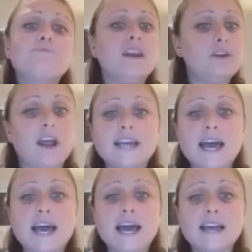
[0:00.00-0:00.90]

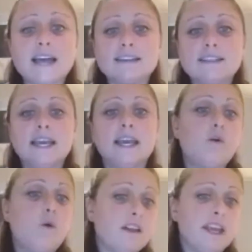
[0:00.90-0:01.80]
including our
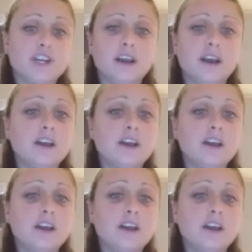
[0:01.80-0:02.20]
testing, quality